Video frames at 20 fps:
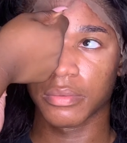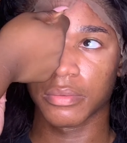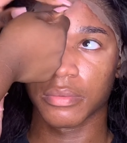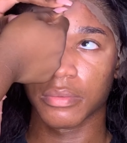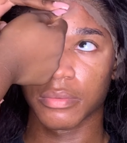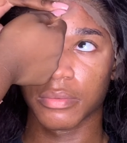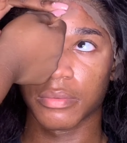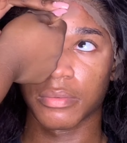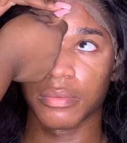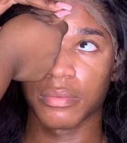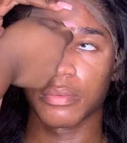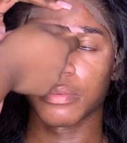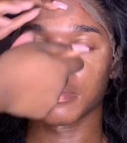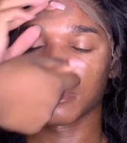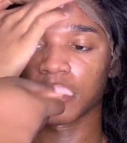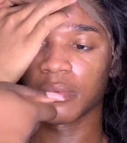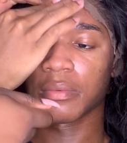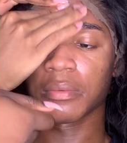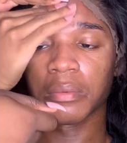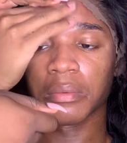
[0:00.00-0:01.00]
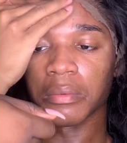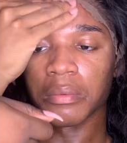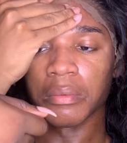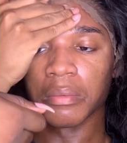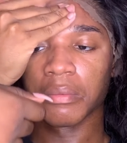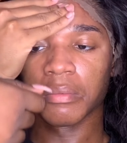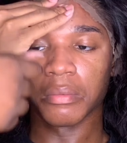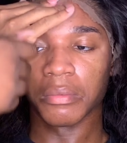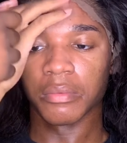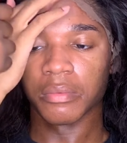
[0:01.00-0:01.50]
It's her lace
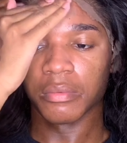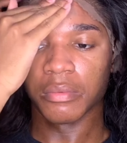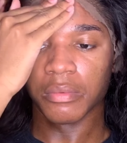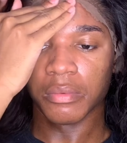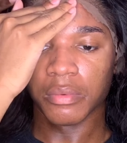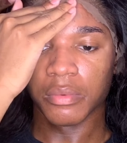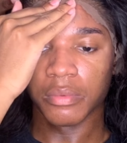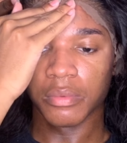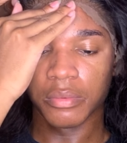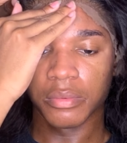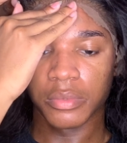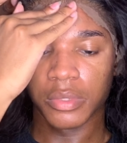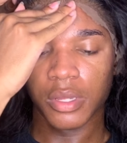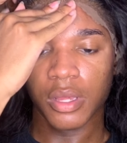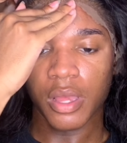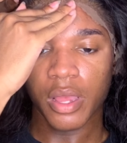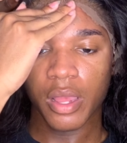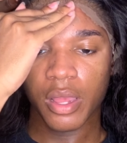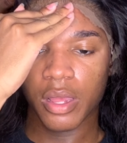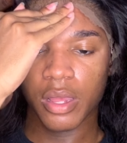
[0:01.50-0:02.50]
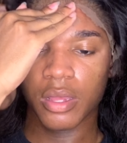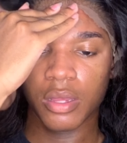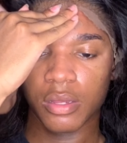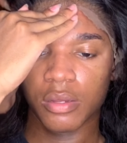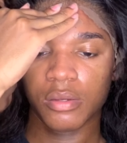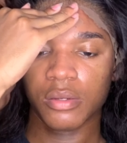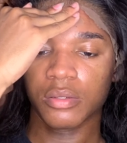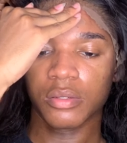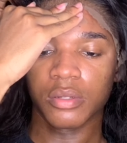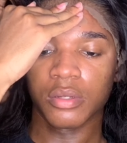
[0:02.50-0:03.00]
glue, and as you can see, I just cut some
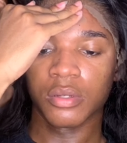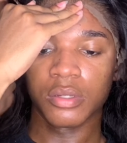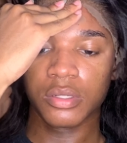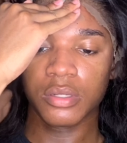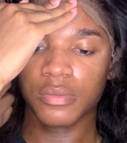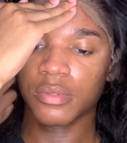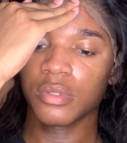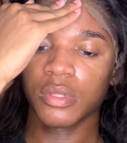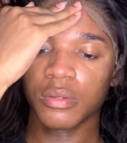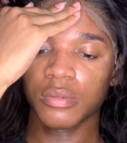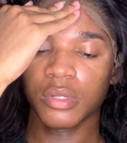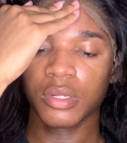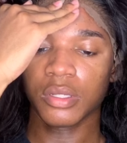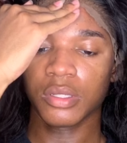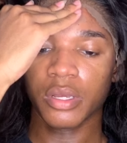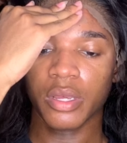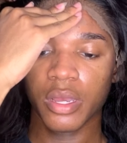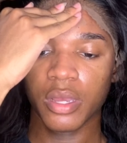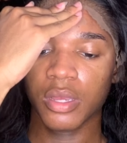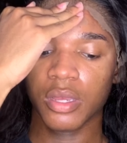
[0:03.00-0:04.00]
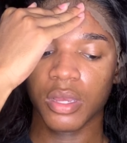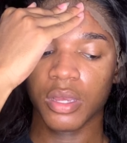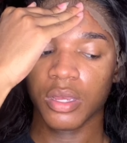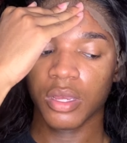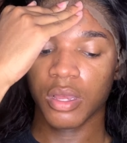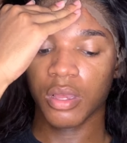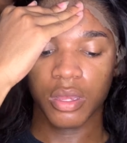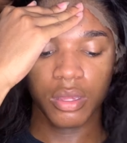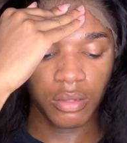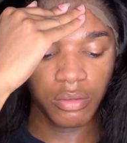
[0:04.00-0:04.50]
pieces in the front just so
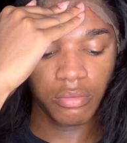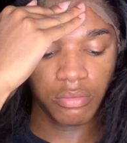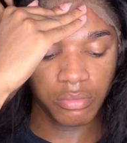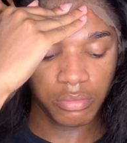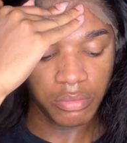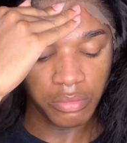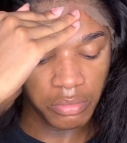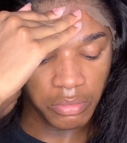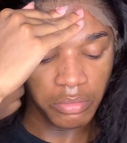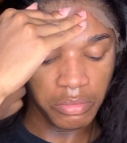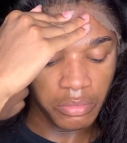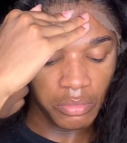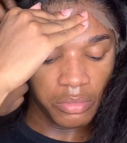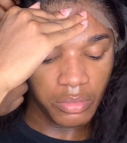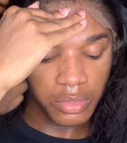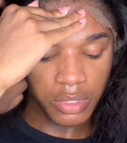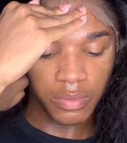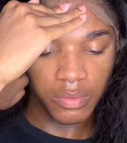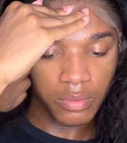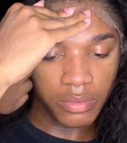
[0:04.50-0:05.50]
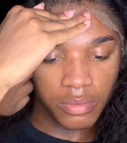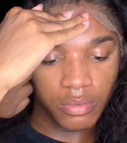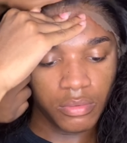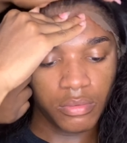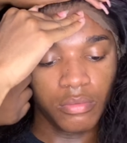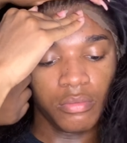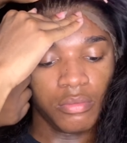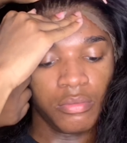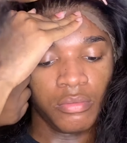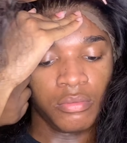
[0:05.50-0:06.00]
that it'll be easier for me to
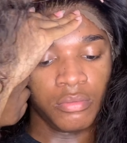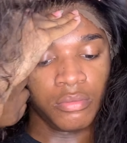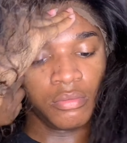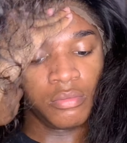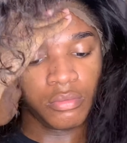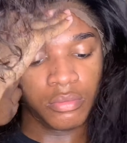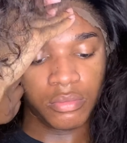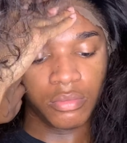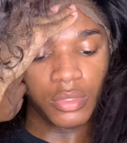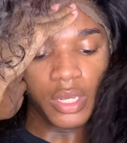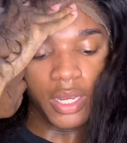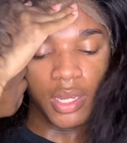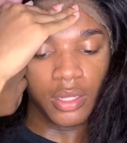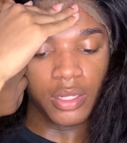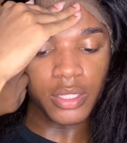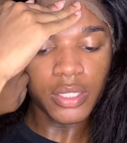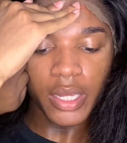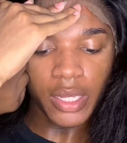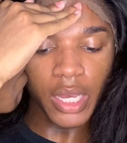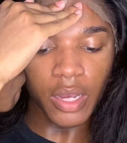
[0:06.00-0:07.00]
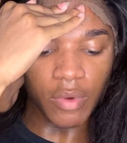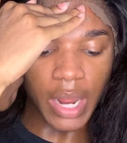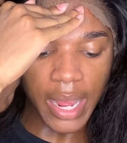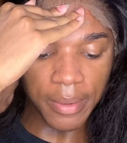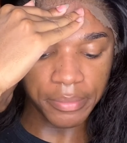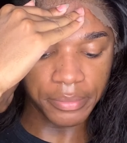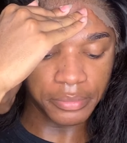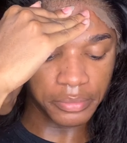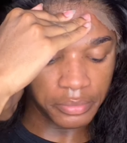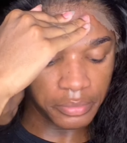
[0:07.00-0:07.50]
like pull it down
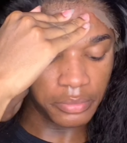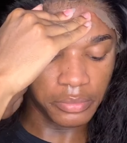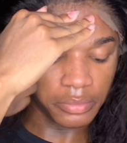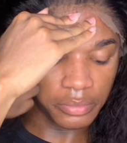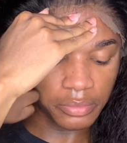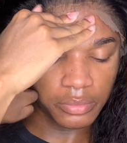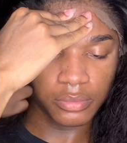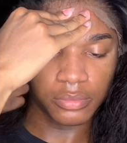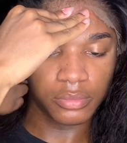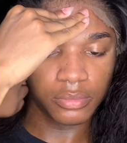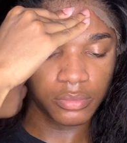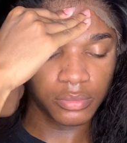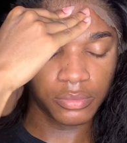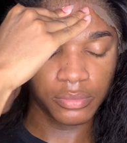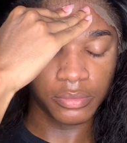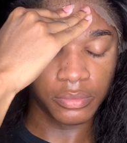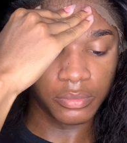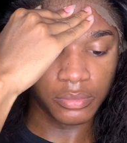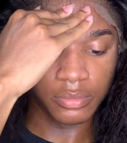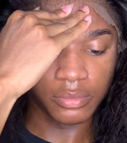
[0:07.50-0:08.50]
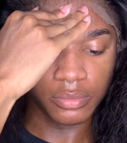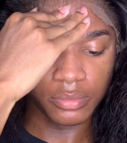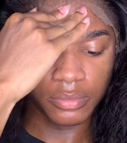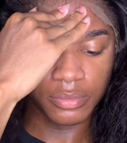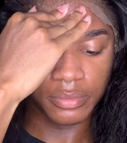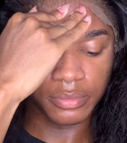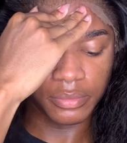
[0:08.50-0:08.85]
into the wig and everything.